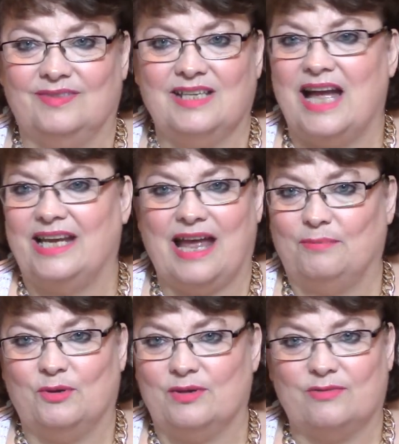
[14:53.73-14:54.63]
not
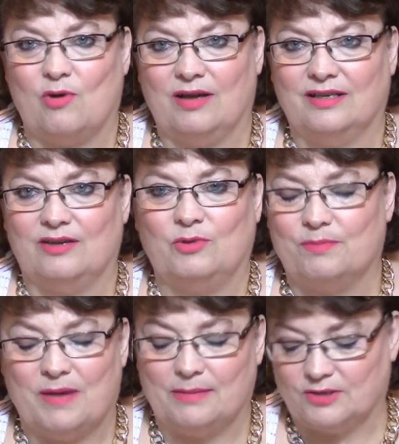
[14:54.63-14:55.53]
happy with one
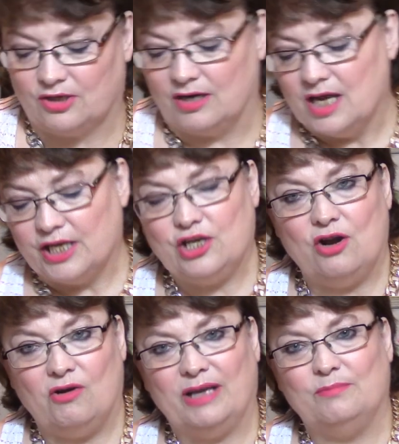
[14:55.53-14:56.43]
with pop sugar. You
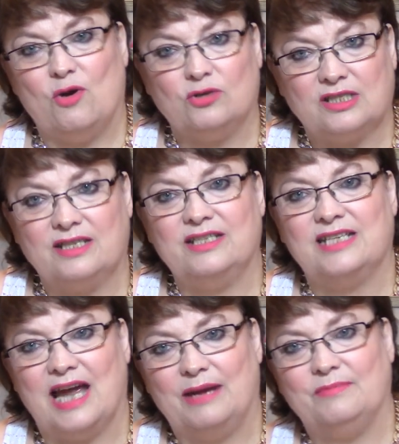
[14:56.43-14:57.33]
know, and most of the
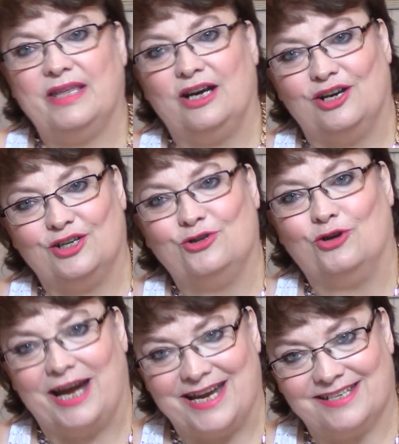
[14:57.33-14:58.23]
time they're
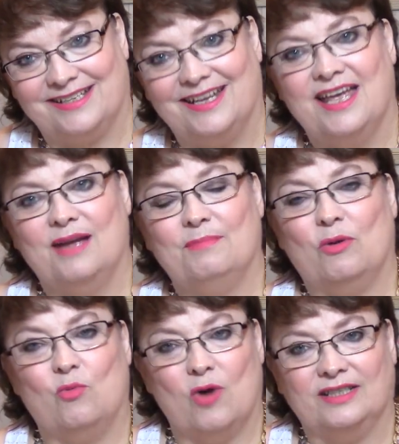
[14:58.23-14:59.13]
great.
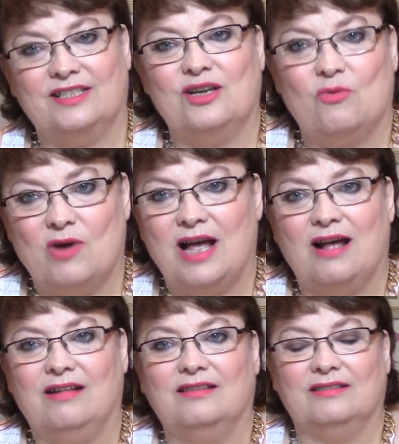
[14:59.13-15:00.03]
But once in a
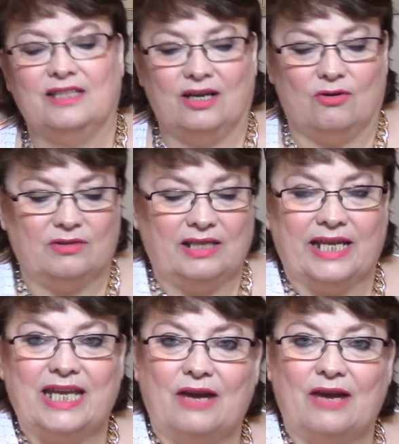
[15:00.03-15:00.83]
while, you know, like